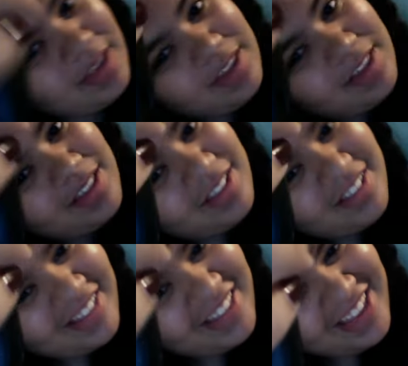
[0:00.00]

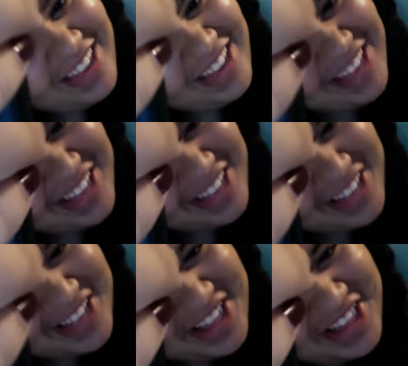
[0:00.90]

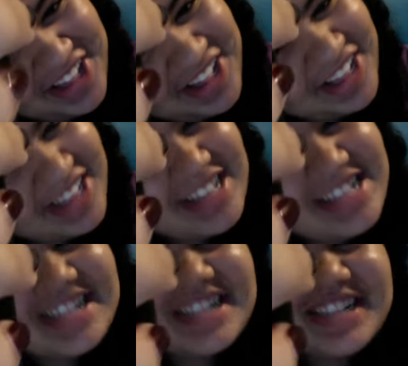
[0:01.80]

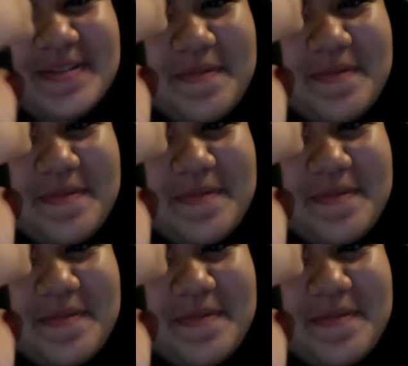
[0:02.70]
No one is speaking in this clip.